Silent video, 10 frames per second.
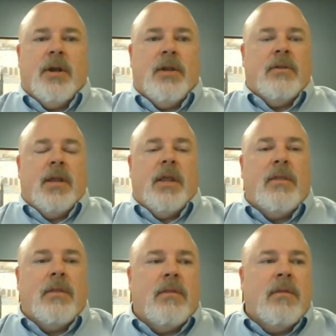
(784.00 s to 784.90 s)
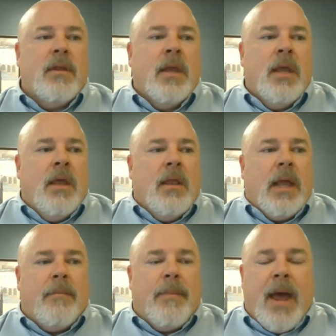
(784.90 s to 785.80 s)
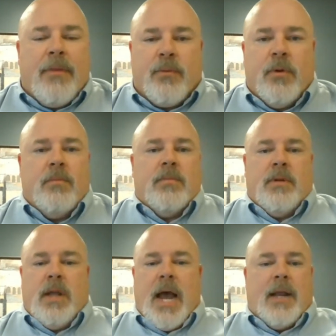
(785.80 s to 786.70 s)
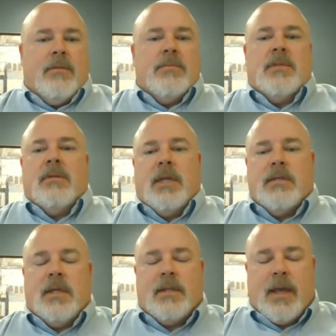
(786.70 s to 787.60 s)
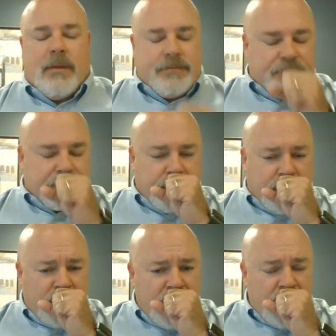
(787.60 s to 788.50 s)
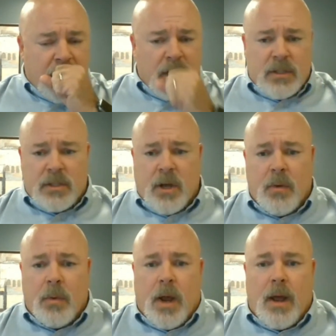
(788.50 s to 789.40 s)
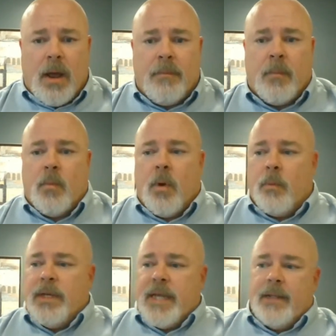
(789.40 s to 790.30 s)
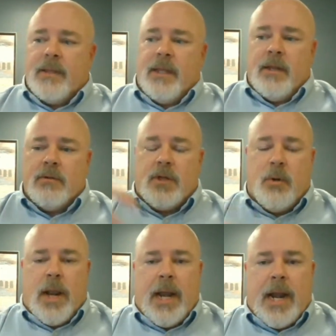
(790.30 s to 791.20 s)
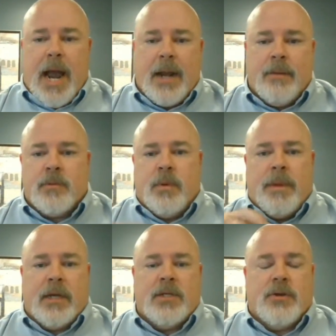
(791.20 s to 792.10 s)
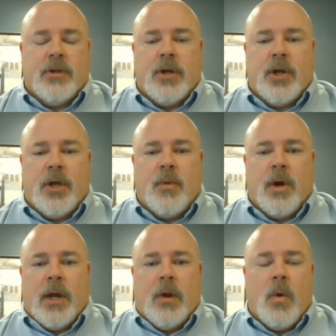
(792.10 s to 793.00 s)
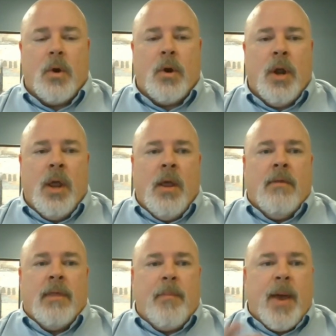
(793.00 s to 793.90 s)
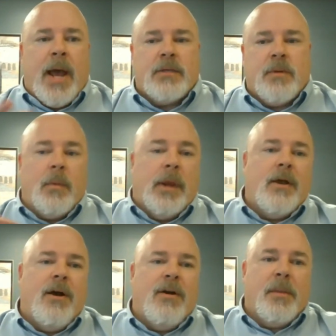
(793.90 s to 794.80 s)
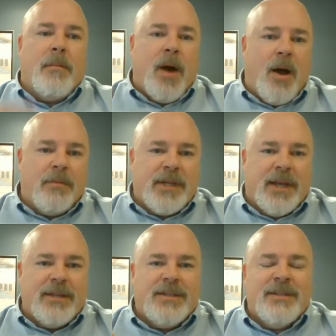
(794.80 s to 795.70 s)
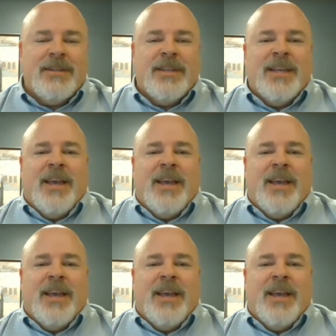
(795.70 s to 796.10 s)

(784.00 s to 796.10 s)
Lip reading: are in like bathroom items and things like that. So when we take in those donated items, we make sure they're in good working order. They pass what we call the mom test.